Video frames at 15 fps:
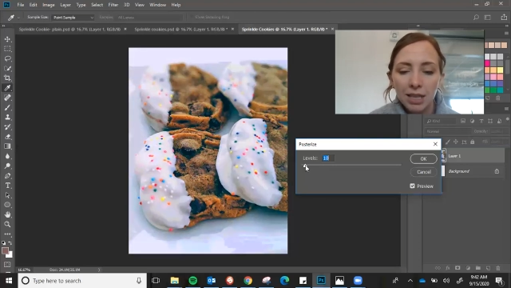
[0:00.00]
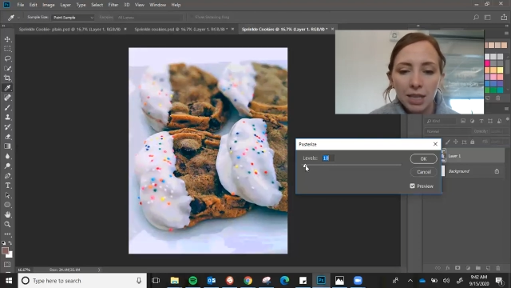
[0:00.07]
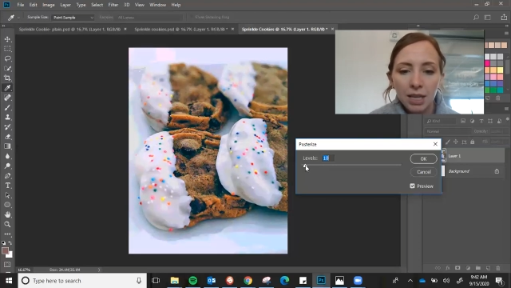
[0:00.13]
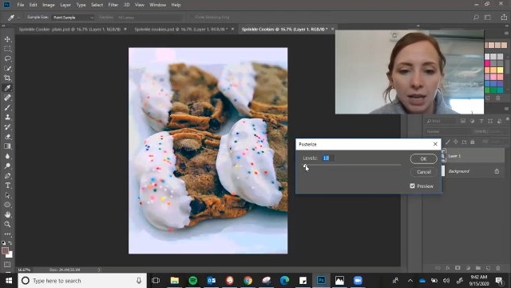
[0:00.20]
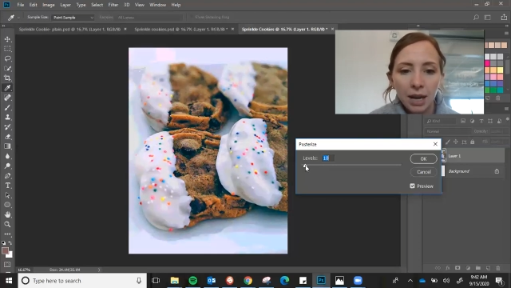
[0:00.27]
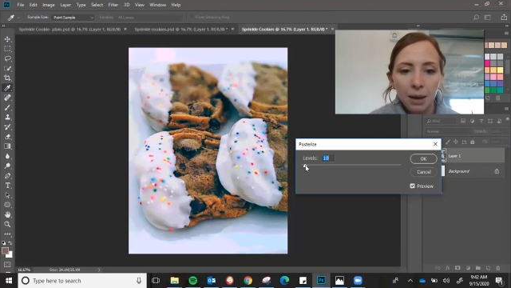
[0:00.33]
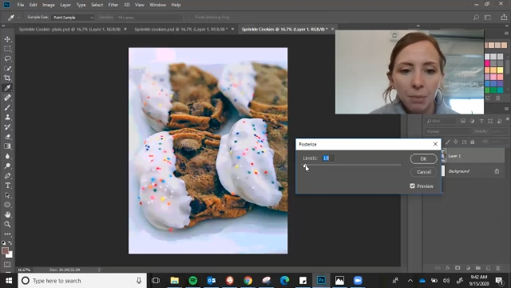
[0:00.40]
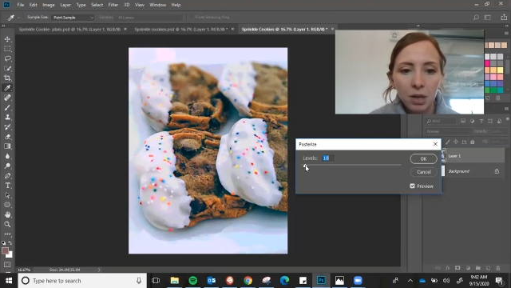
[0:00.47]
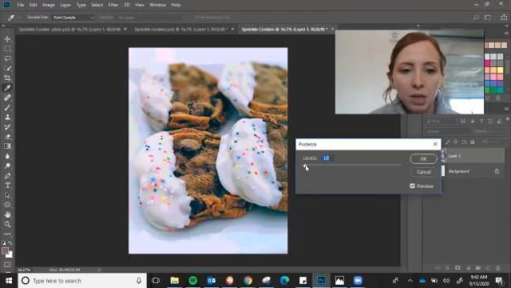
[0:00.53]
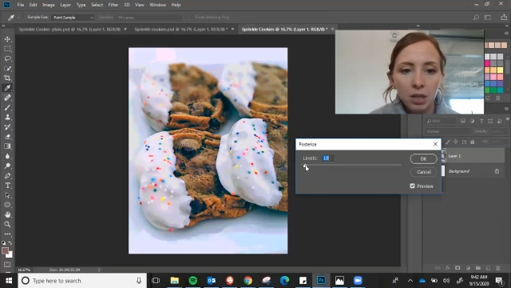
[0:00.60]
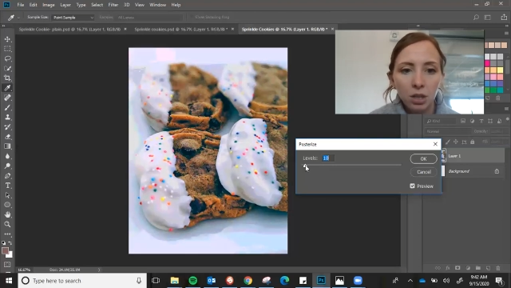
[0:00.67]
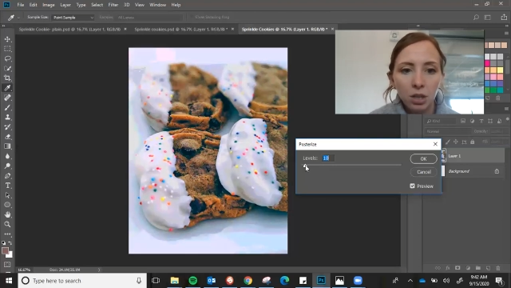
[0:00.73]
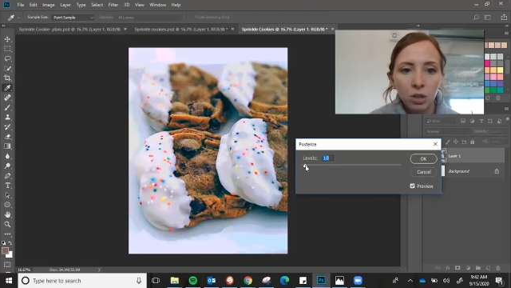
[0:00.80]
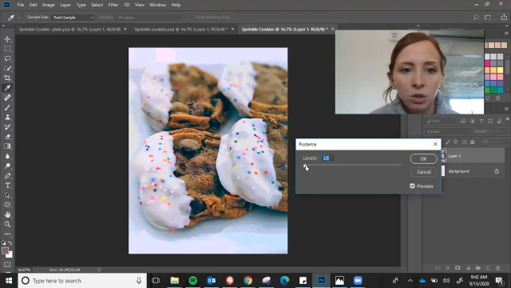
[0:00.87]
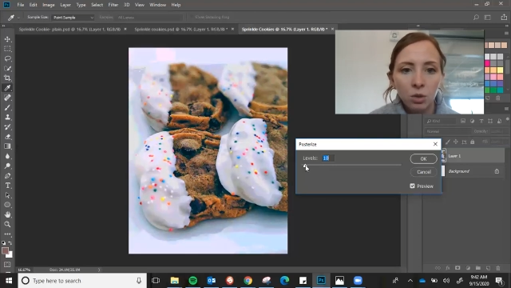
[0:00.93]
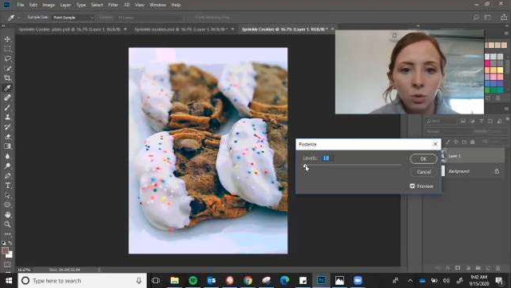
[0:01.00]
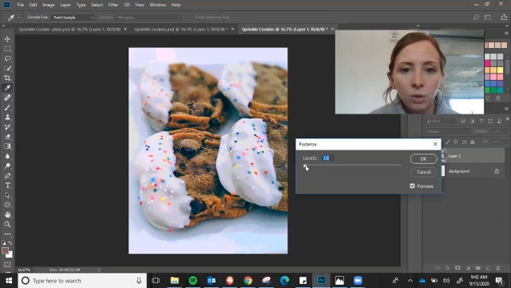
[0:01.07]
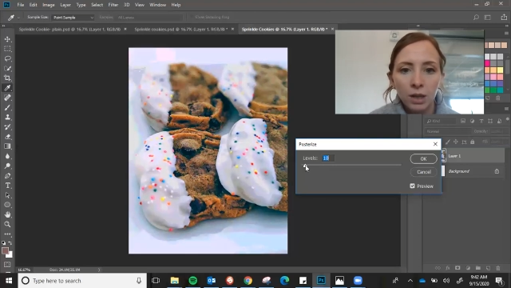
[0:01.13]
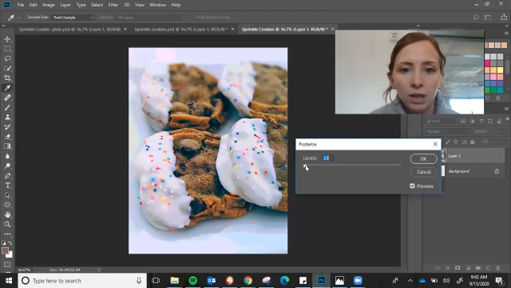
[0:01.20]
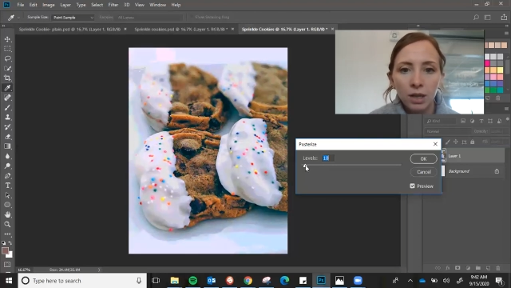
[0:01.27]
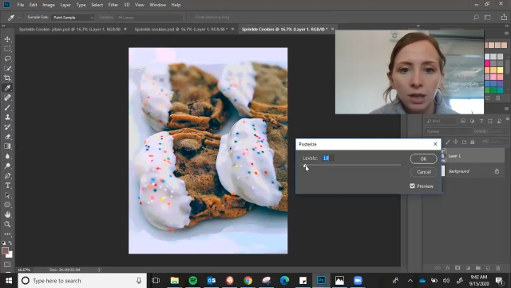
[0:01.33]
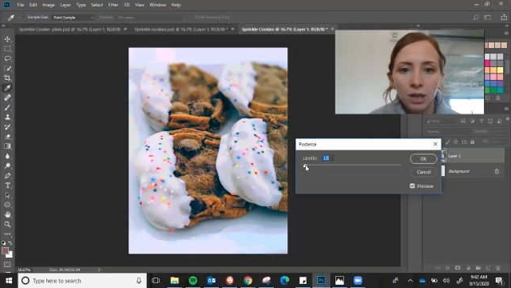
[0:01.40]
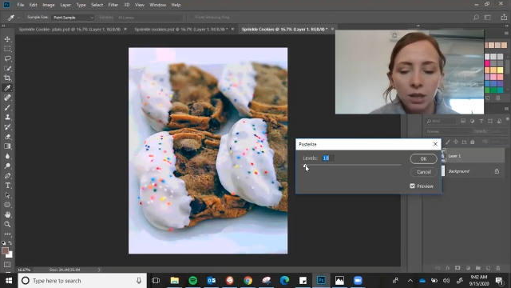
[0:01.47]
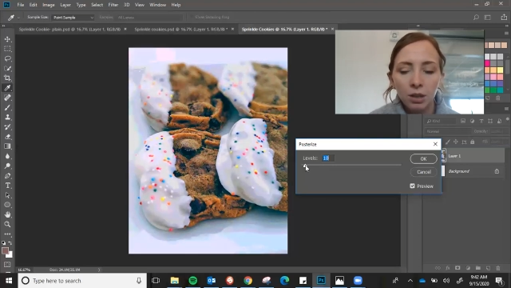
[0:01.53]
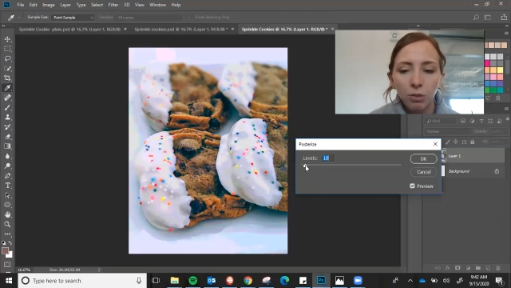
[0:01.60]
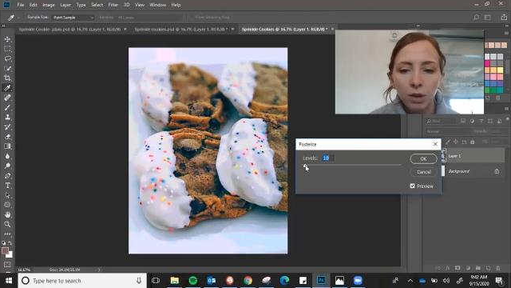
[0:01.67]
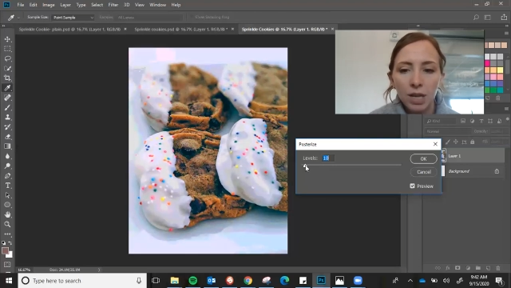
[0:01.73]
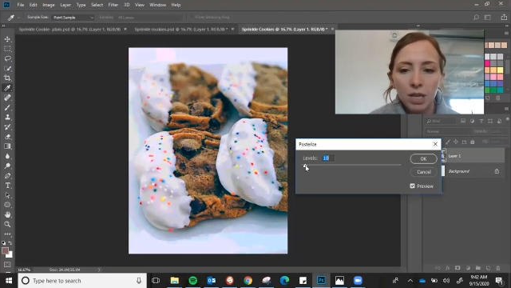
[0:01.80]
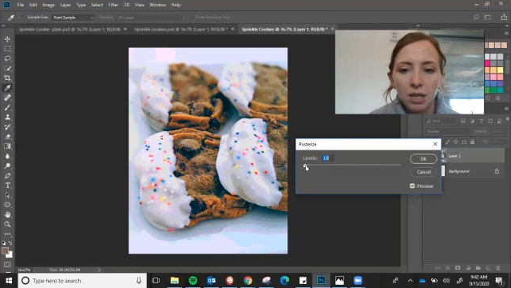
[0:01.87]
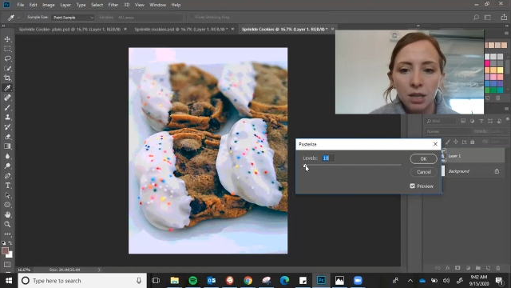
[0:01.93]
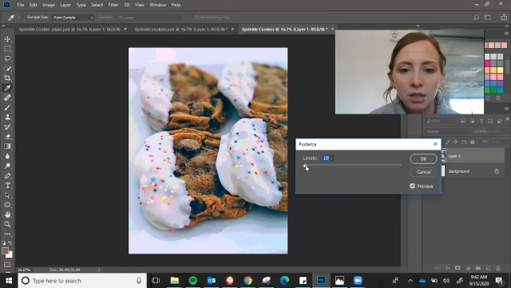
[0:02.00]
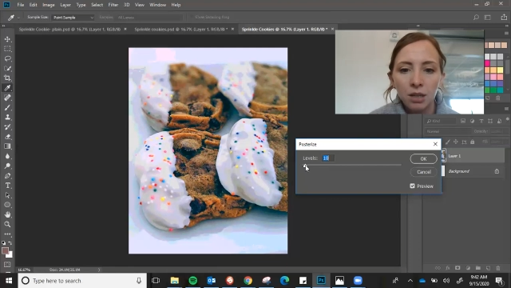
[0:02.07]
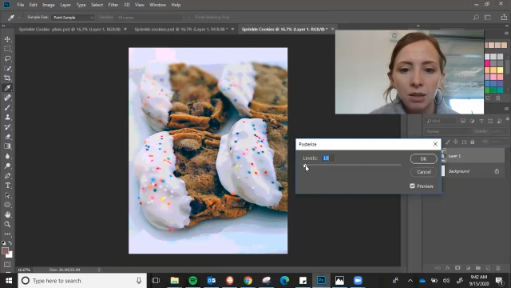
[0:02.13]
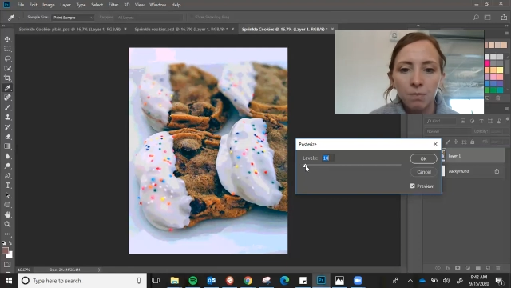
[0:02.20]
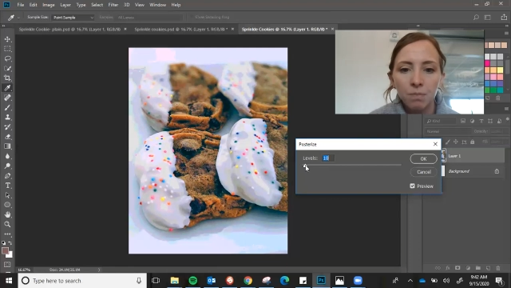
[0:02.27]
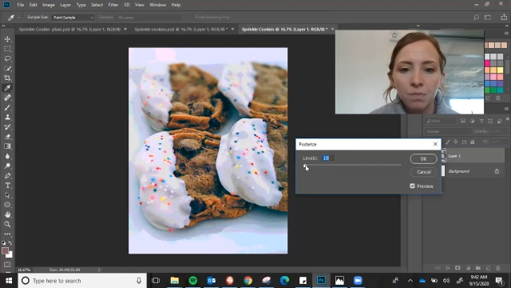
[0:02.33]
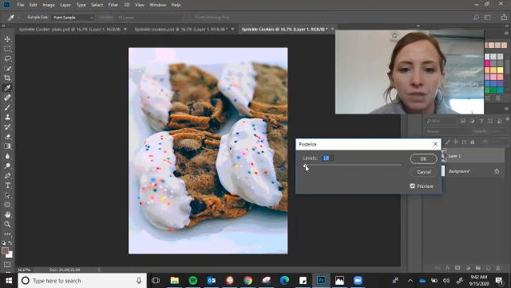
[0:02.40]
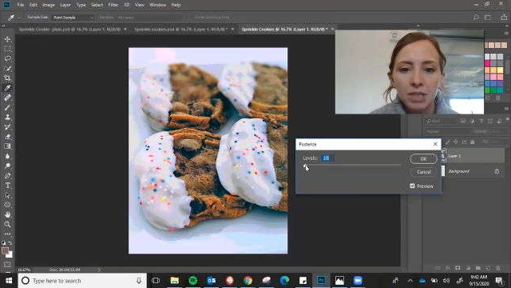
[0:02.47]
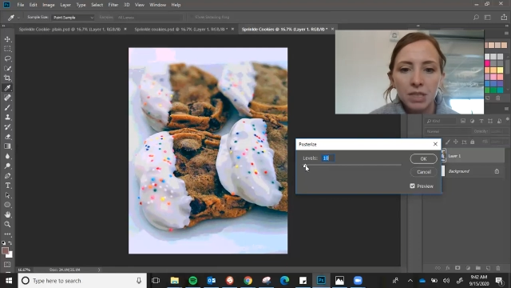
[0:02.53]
I think I'm going to go with right here.